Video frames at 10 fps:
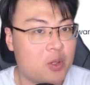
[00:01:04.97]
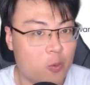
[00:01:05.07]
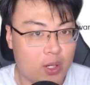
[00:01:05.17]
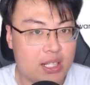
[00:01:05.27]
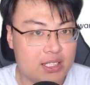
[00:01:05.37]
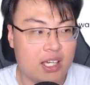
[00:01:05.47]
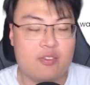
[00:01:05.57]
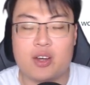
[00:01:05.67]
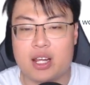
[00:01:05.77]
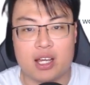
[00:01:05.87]
really
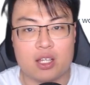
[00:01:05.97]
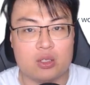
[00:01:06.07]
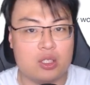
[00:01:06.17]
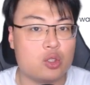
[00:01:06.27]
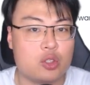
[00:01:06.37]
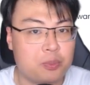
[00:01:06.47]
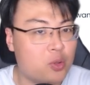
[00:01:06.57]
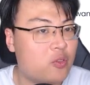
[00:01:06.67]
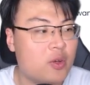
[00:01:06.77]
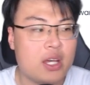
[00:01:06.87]
safe, and I can use it to
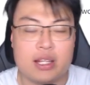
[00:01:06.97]
spoof